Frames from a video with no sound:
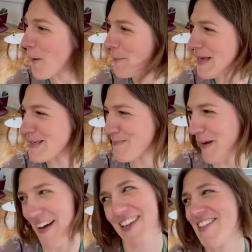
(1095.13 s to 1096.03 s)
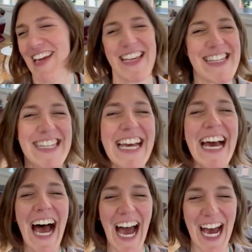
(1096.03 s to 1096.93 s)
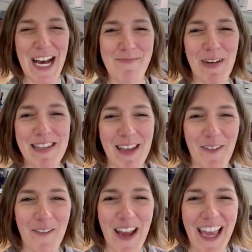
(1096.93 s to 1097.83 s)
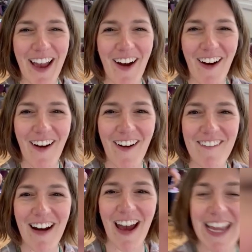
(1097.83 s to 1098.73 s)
Miss Purchase. So we are,